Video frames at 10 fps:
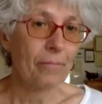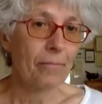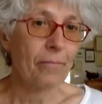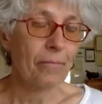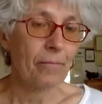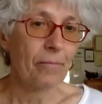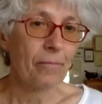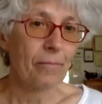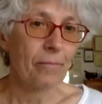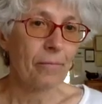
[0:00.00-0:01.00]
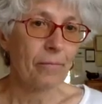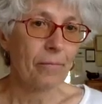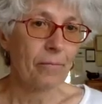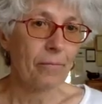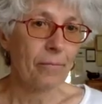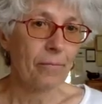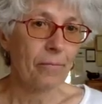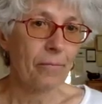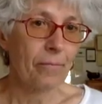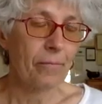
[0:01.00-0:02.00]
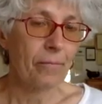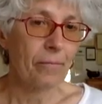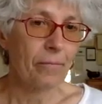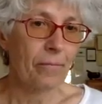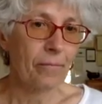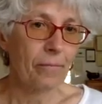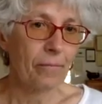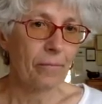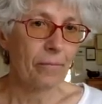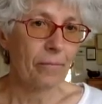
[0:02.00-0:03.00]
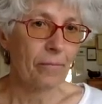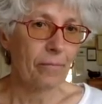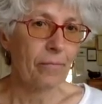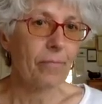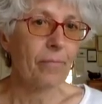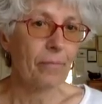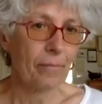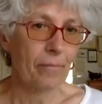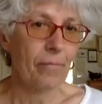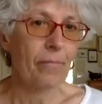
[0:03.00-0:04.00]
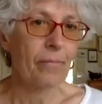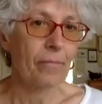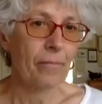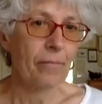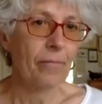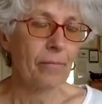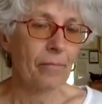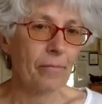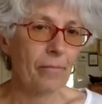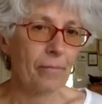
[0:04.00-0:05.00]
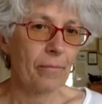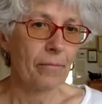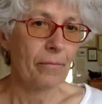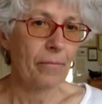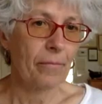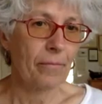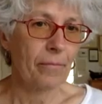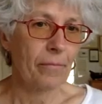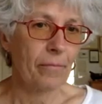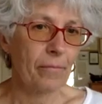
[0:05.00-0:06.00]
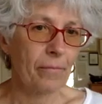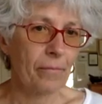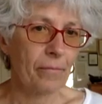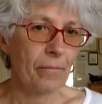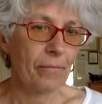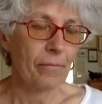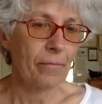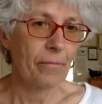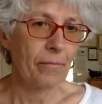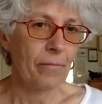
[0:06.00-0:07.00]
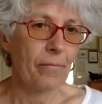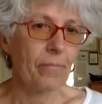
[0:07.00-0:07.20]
(silent)